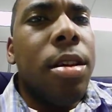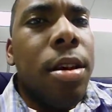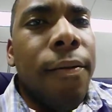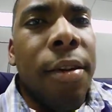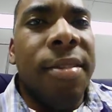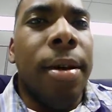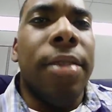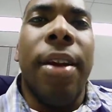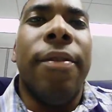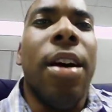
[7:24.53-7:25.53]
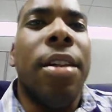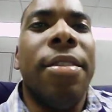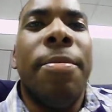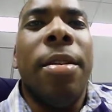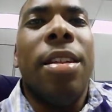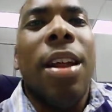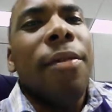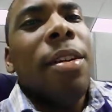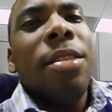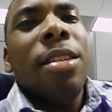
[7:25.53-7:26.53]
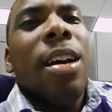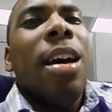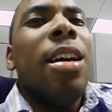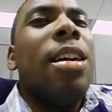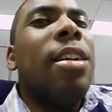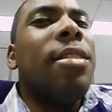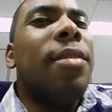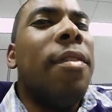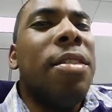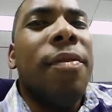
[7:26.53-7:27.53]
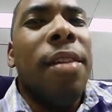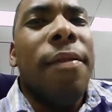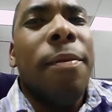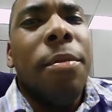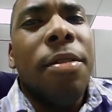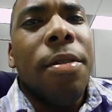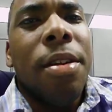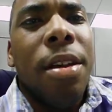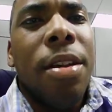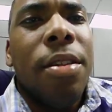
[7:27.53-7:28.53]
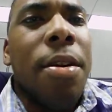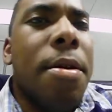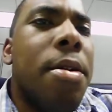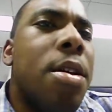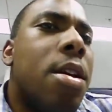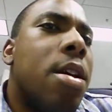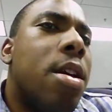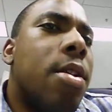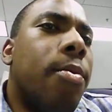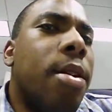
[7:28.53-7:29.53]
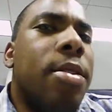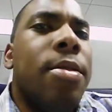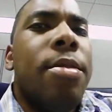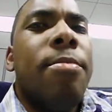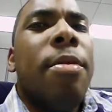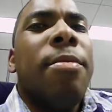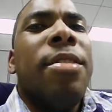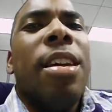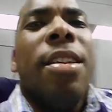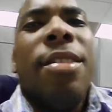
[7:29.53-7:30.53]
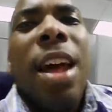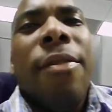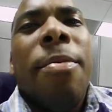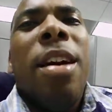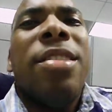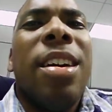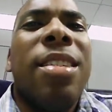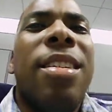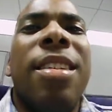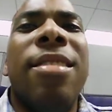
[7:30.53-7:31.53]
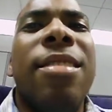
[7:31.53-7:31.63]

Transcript: First round they drafted Alden Smith. I never heard of the guy. He's a defensive end from Missouri. So what people are saying is he's kind of a project. He's